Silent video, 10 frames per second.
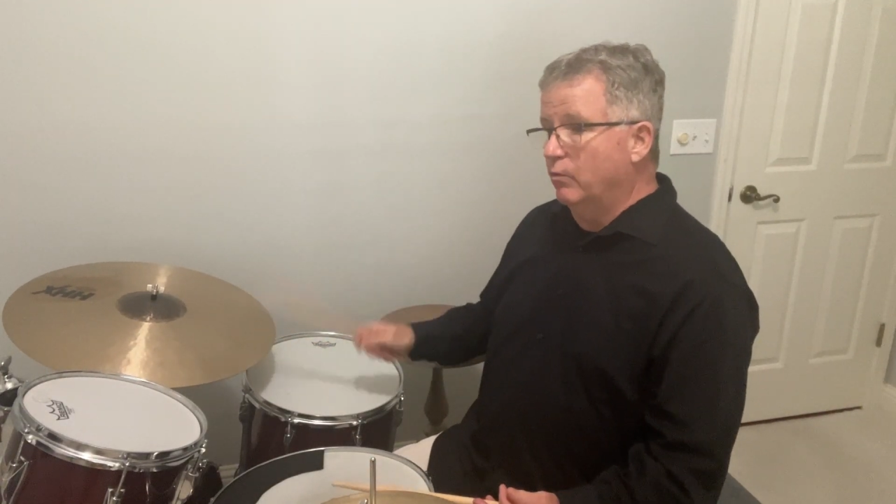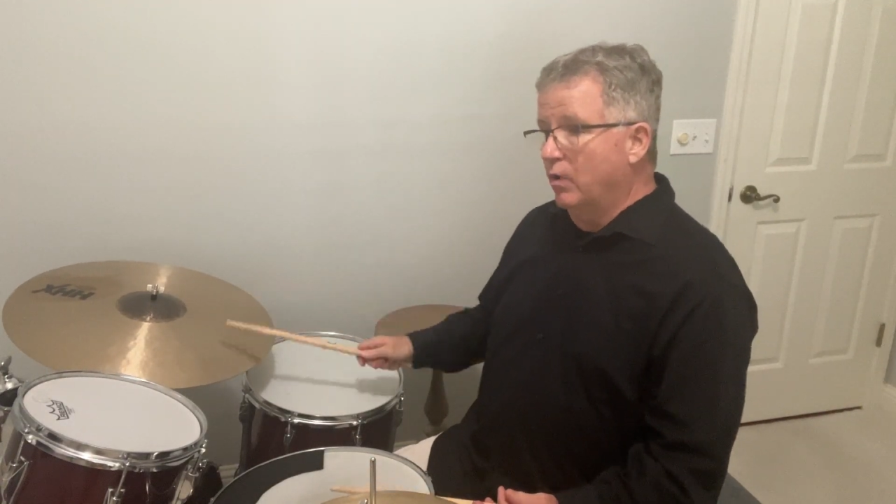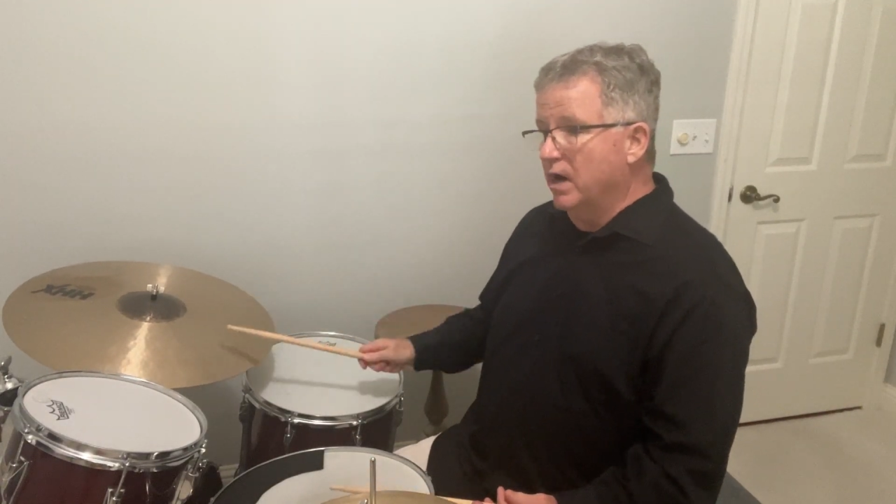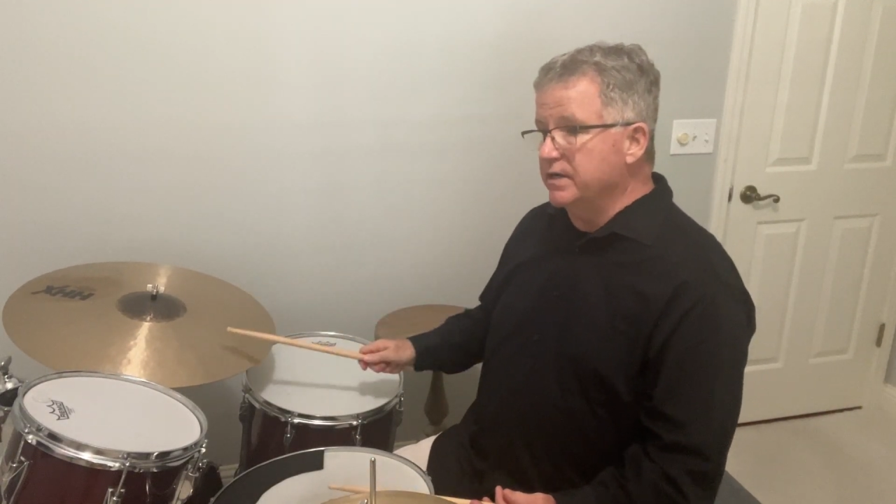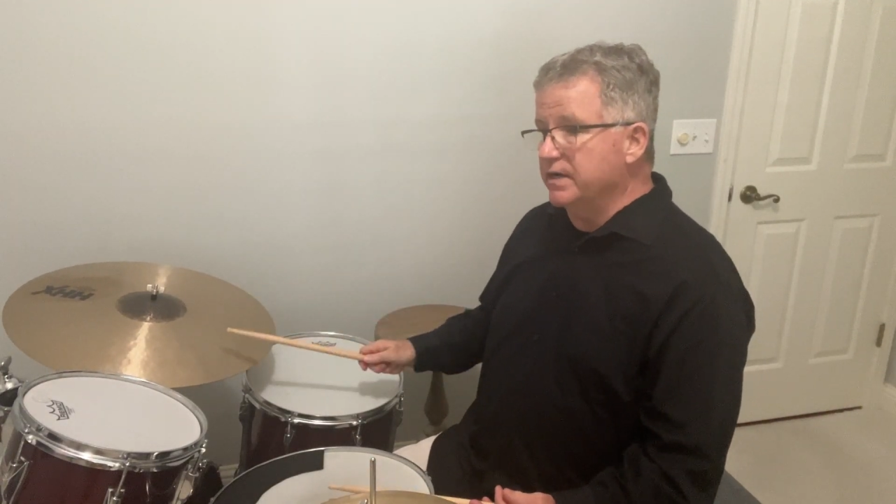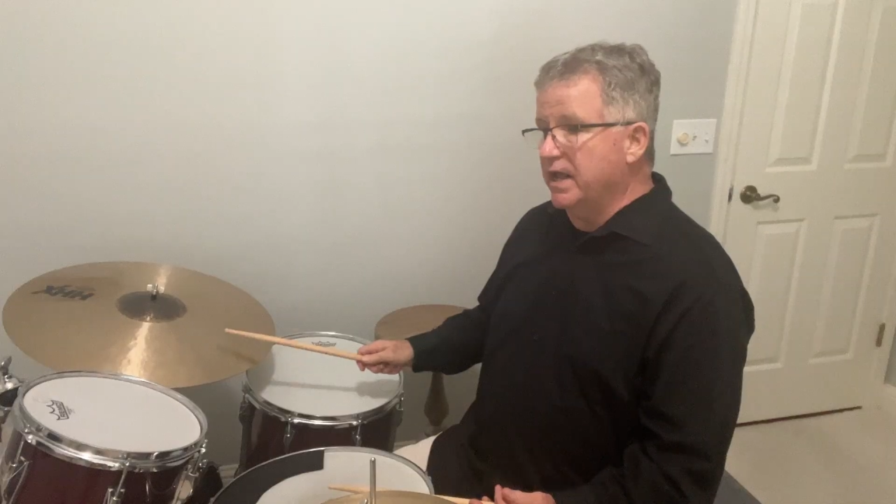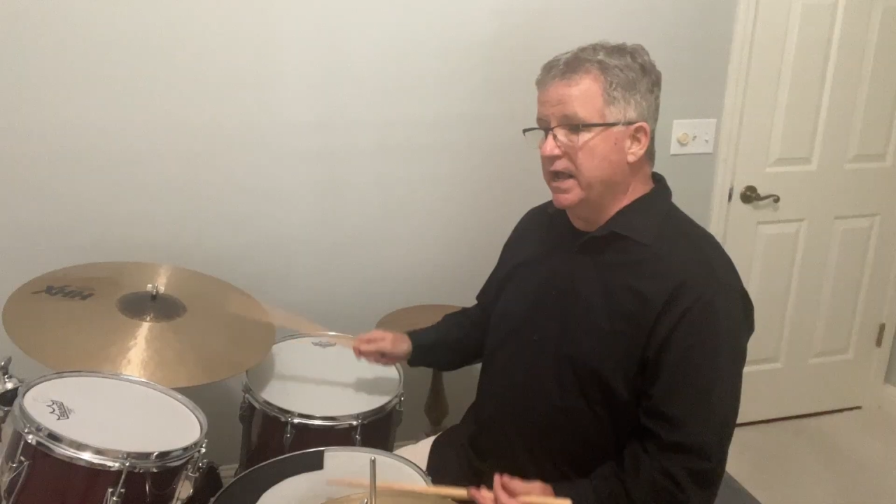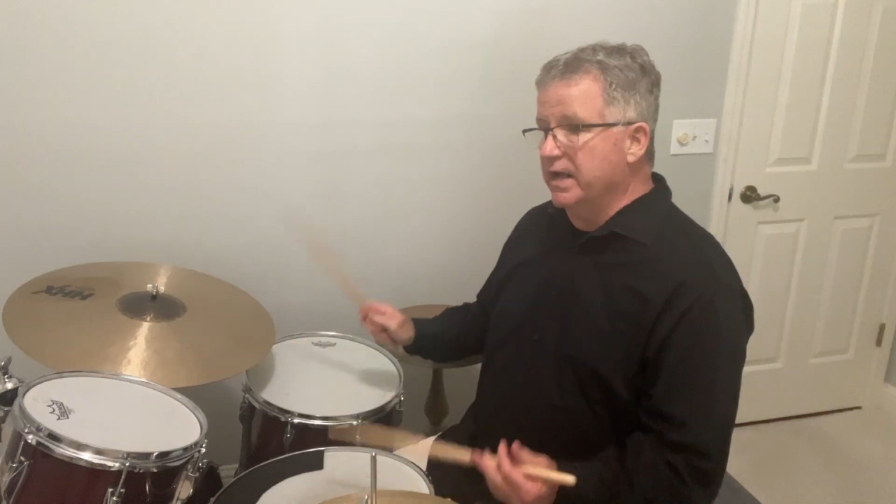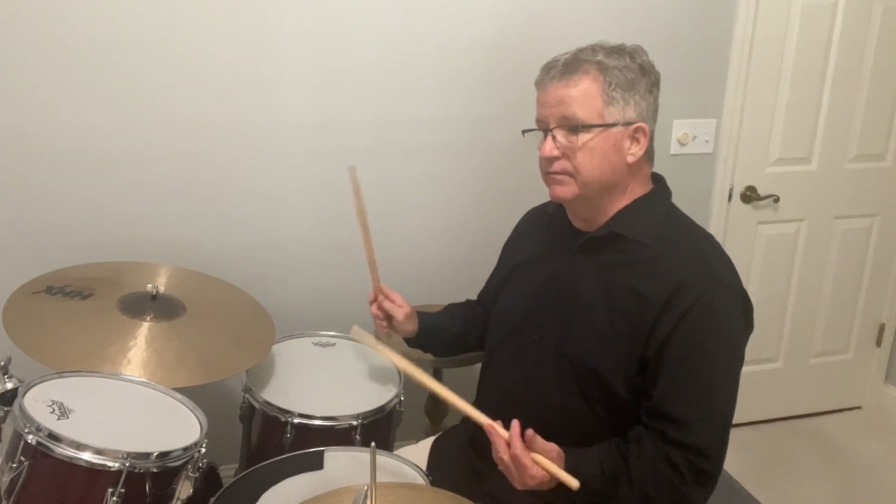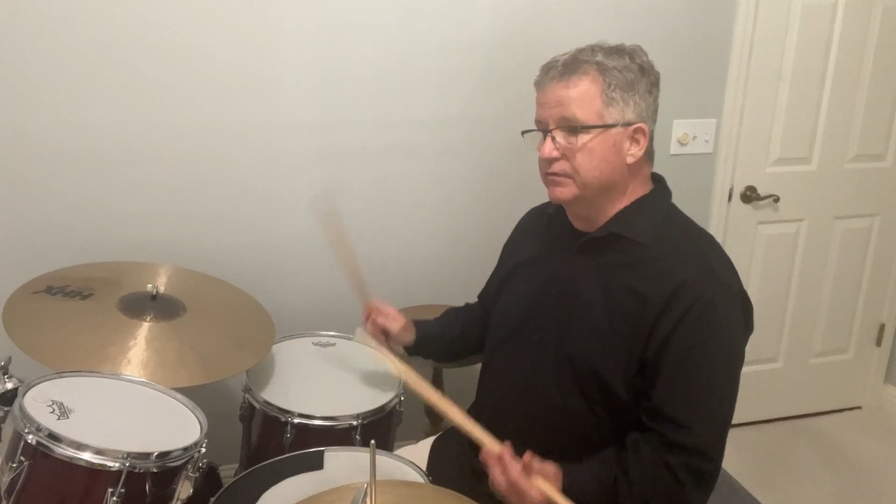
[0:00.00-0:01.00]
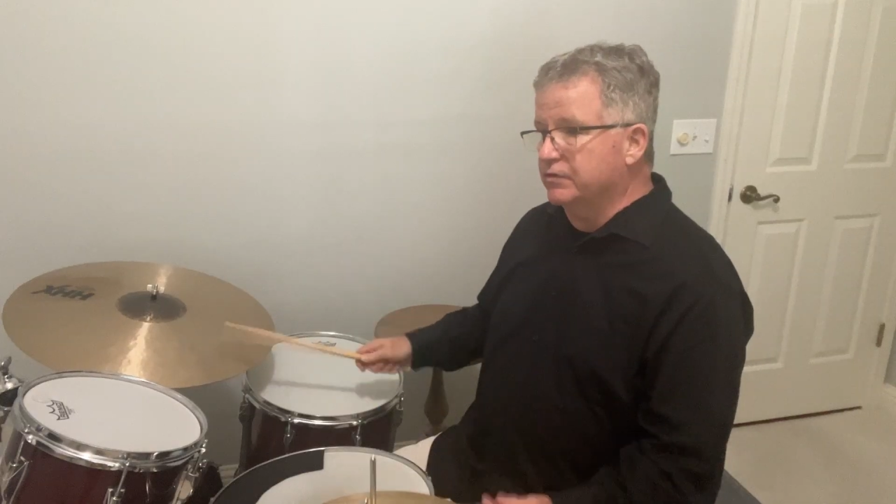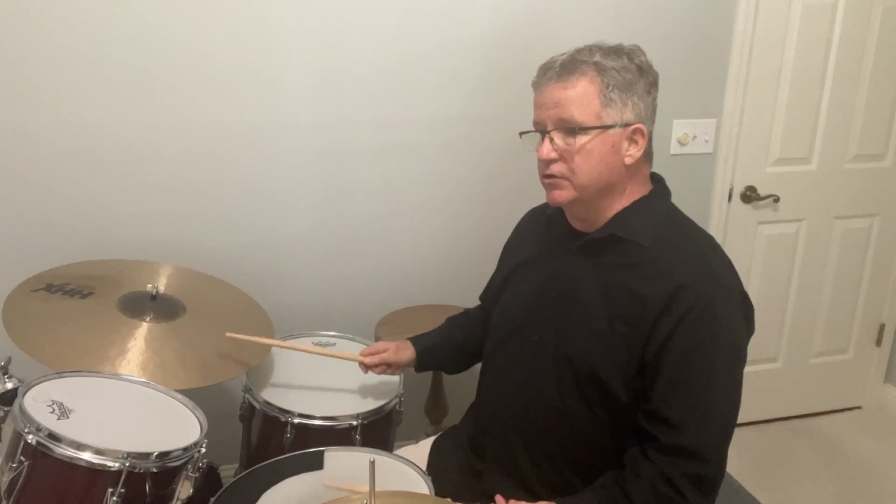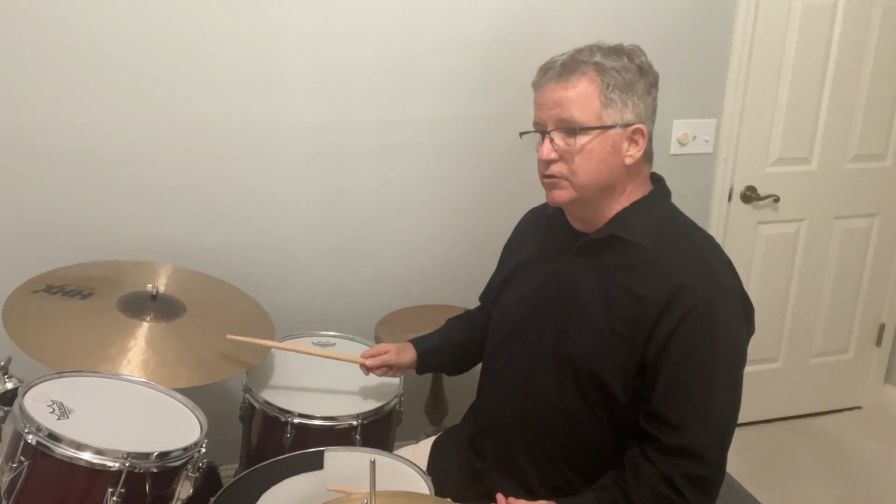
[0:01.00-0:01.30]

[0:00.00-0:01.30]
1 and 2